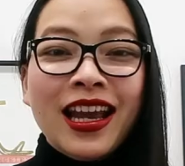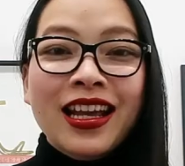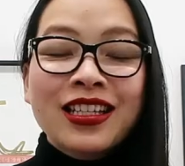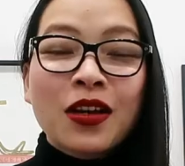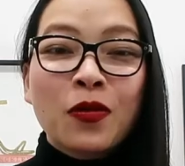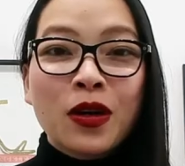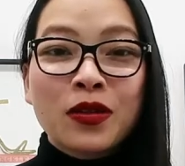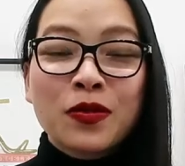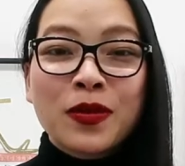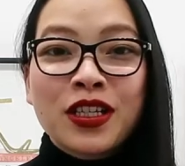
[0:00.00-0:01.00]
guys,
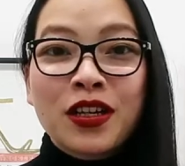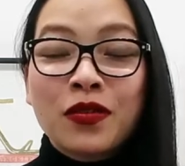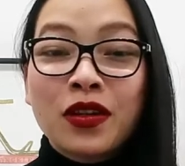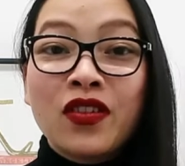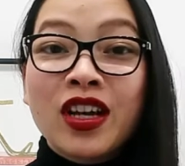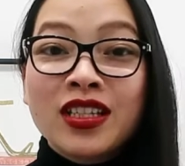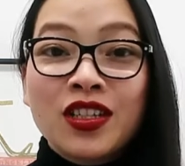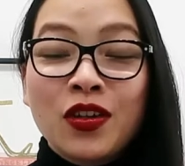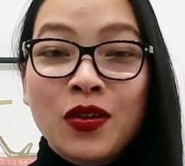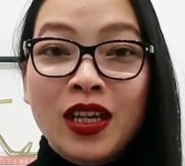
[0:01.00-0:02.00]
welcome to my channel. If you guys are
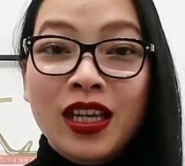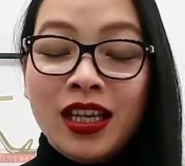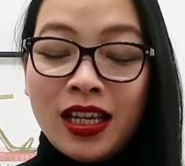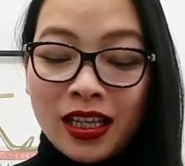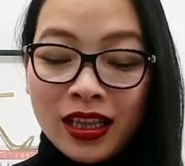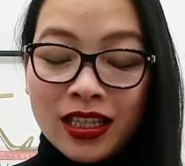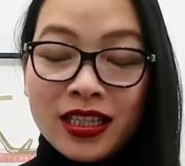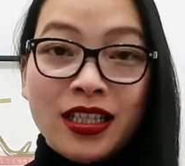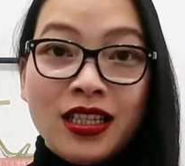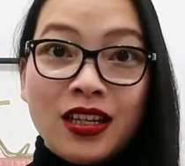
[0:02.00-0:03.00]
new here,
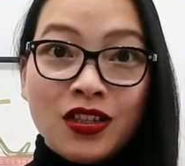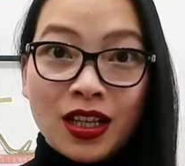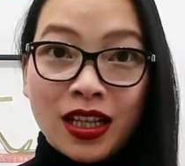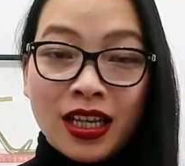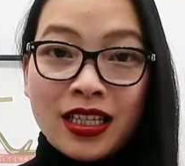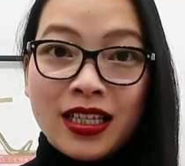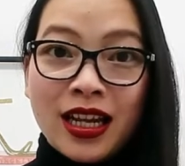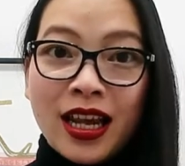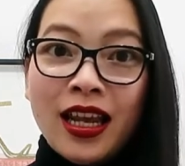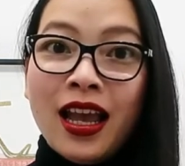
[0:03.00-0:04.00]
this is Shelly here
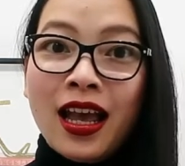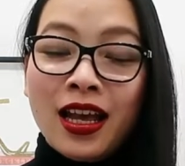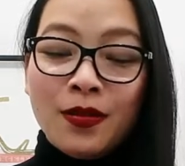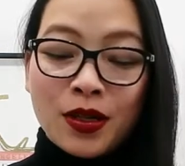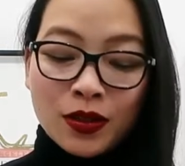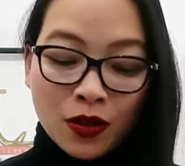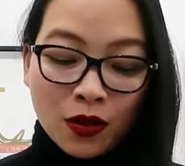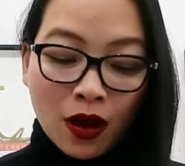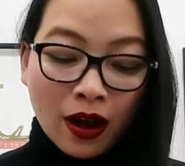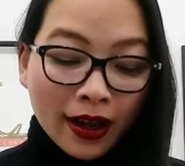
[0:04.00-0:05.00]
today.
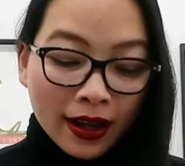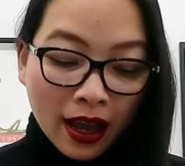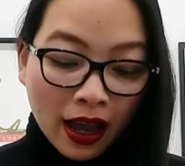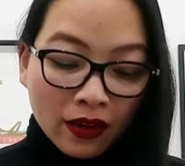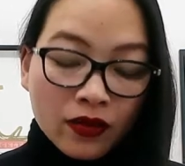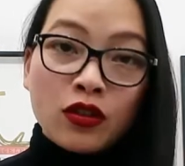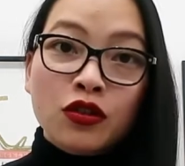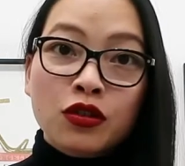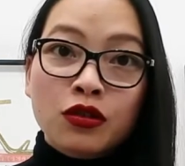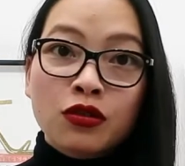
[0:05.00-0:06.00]
So I have
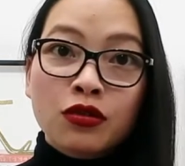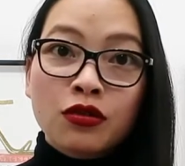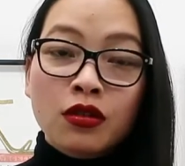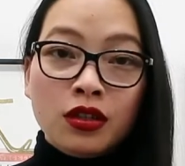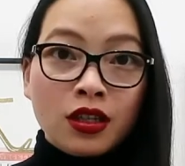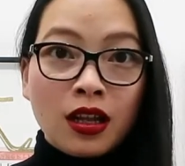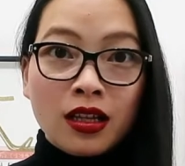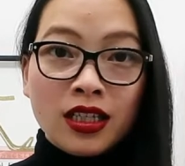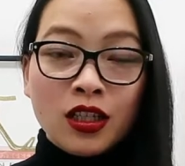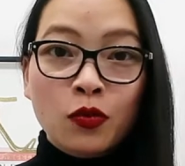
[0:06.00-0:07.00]
two
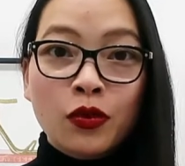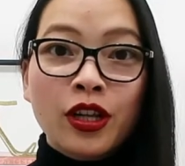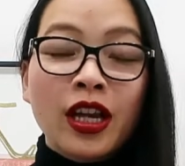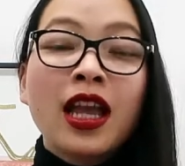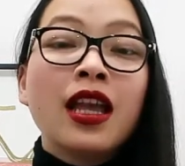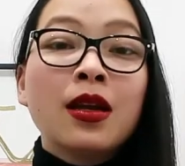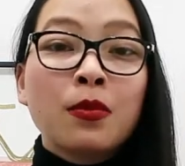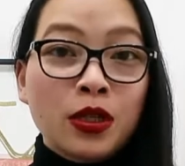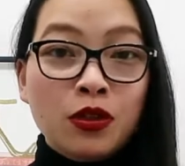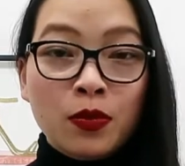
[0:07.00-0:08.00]
Charlotte Tilbury
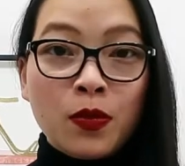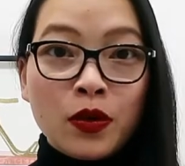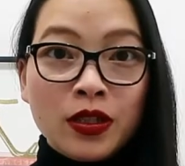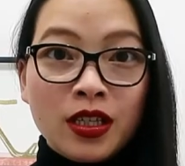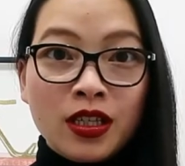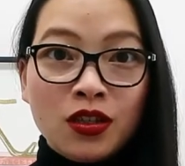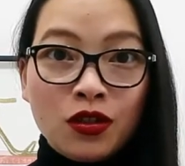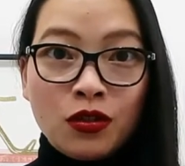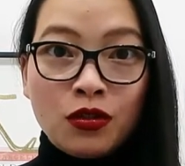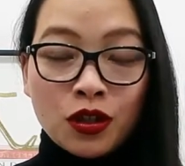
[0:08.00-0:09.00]
mystery boxes
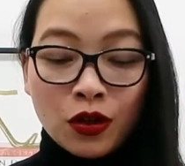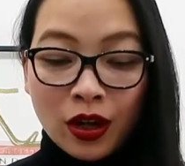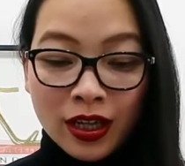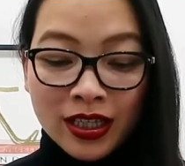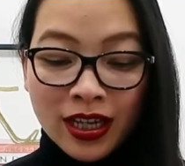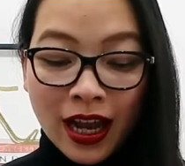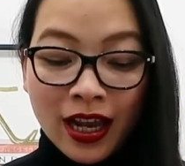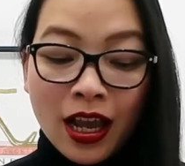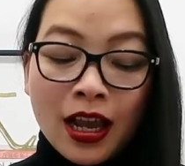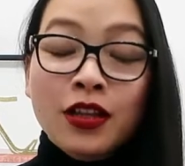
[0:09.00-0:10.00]
to show you guys
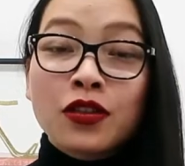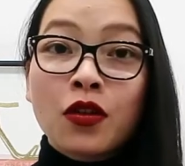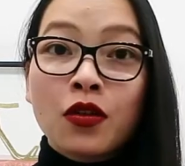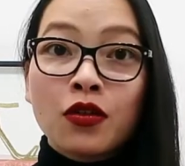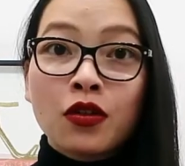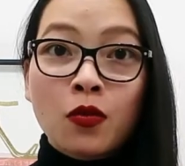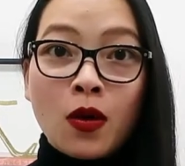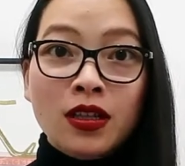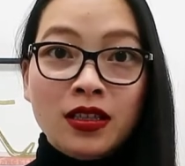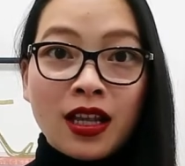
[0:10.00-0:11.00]
today. So the
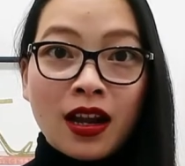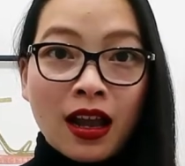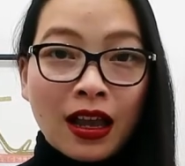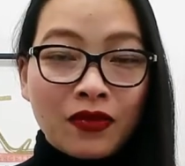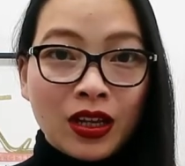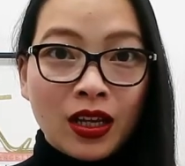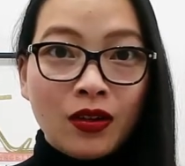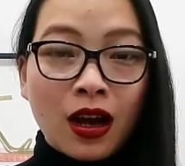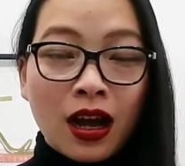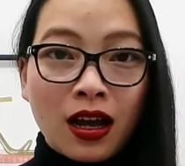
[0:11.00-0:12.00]
ones that I have
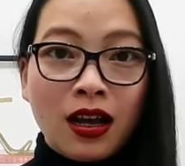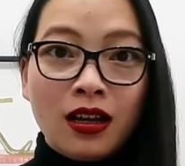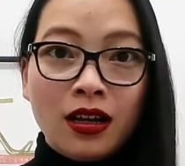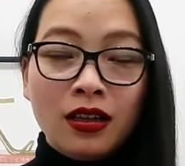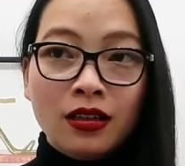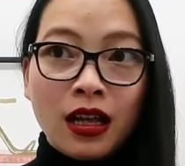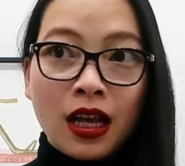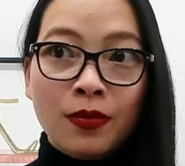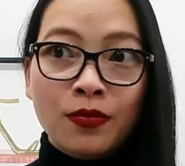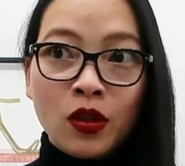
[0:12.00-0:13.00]
here are
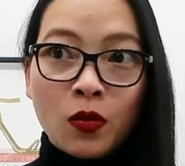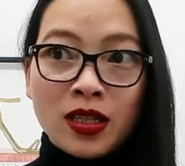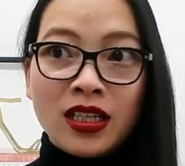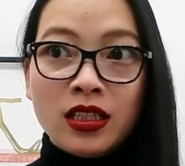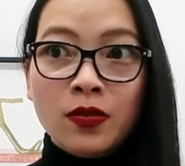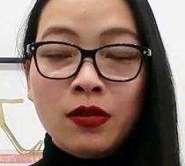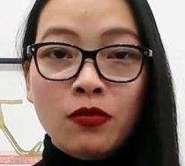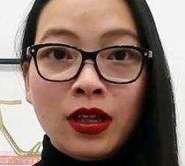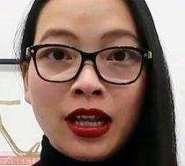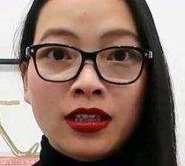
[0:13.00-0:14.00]
the ones that's been
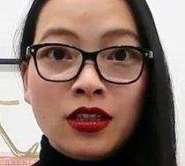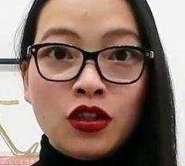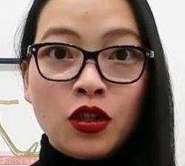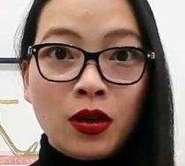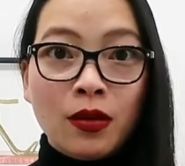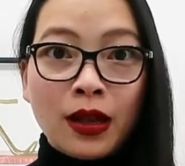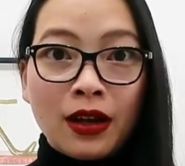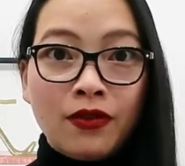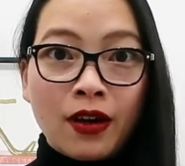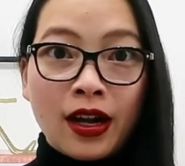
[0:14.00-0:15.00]
released during
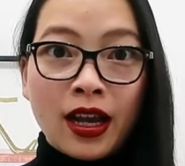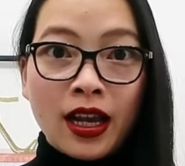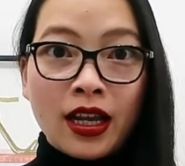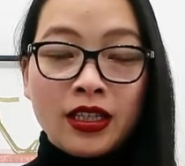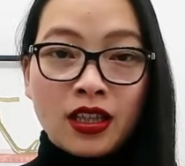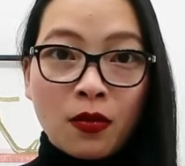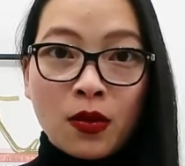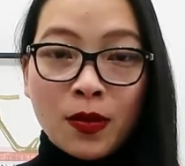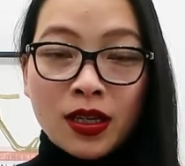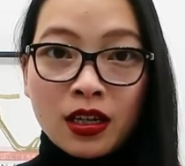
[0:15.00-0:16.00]
Black Friday, Cyber
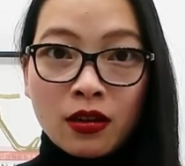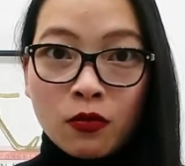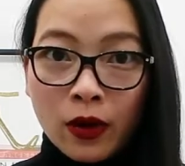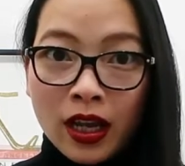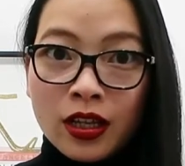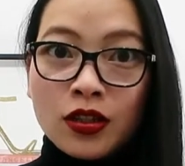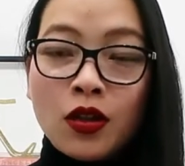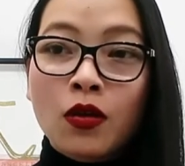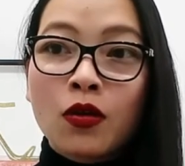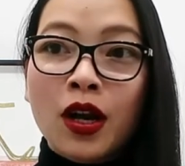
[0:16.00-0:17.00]
Monday week. So
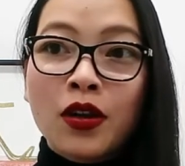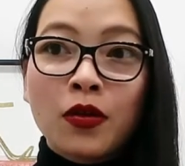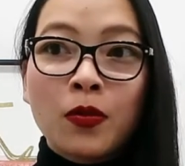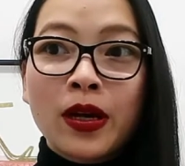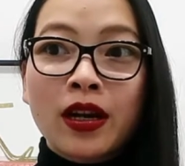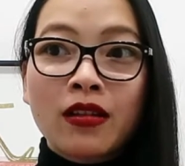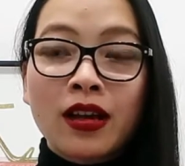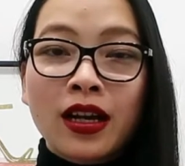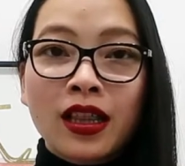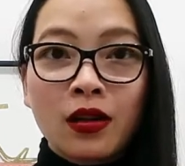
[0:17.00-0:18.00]
I know we're kind of
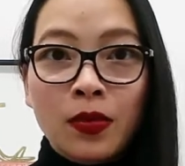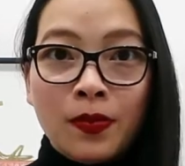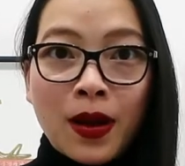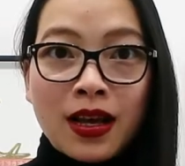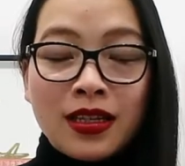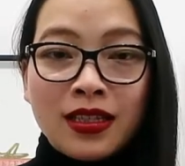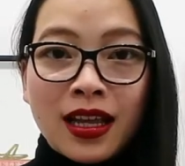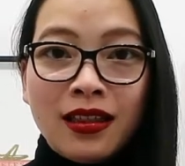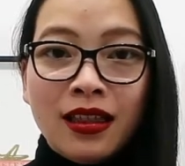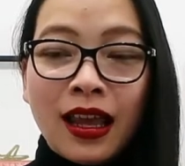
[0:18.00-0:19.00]
like a little bit past
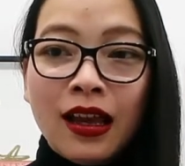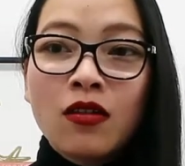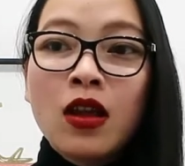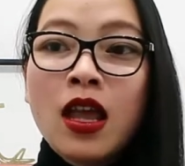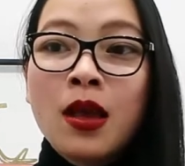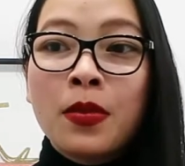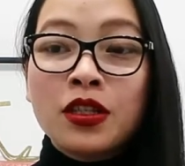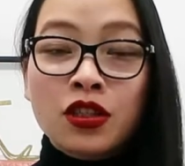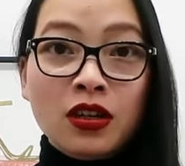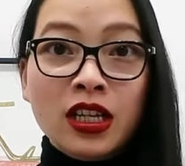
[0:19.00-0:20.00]
that now,
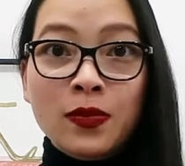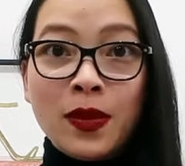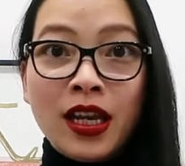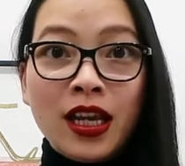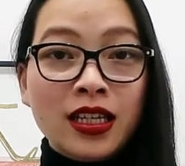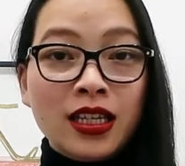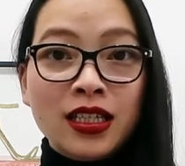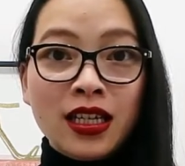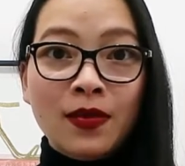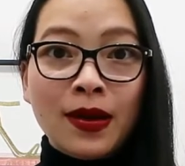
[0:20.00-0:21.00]
but generally speaking, it does
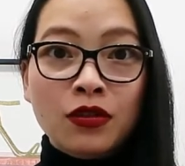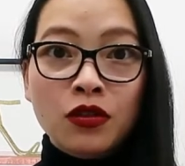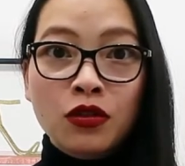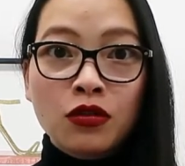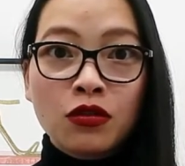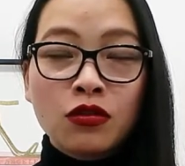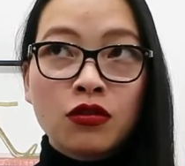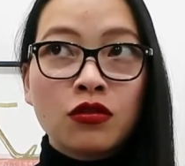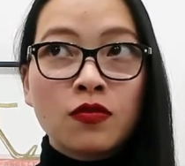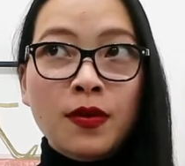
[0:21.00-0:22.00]
take about 2
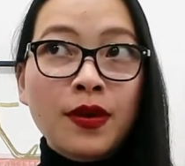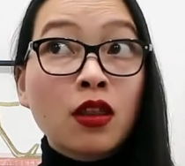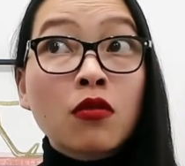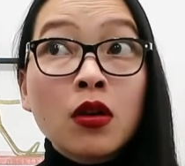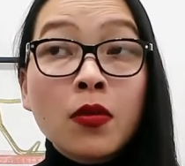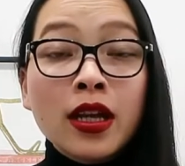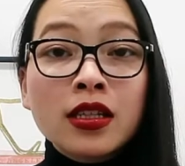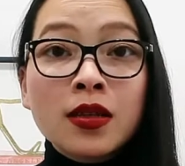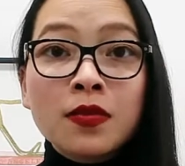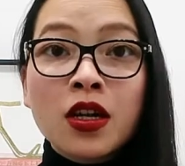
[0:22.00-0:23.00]
to maybe 3 weeks
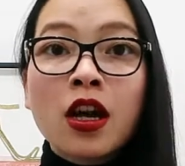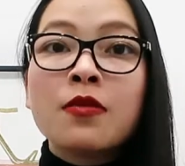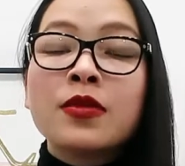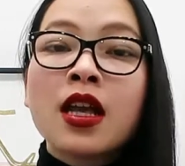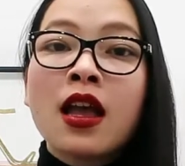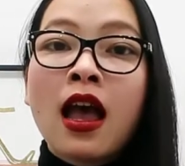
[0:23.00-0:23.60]
sometimes